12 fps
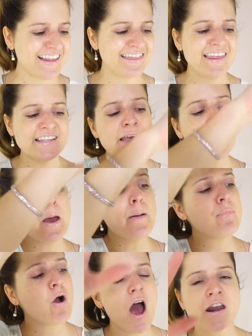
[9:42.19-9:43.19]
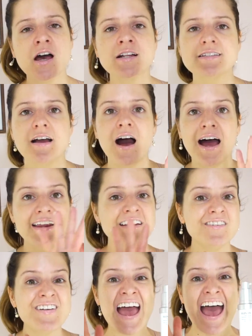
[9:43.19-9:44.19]
And this product kind
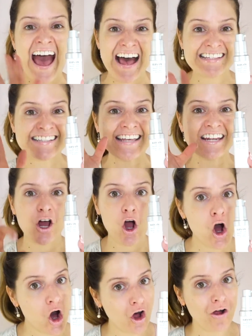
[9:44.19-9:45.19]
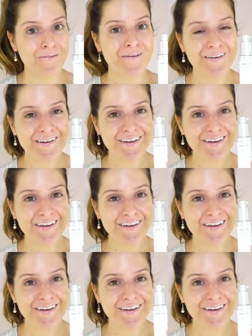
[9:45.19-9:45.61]
of has it all.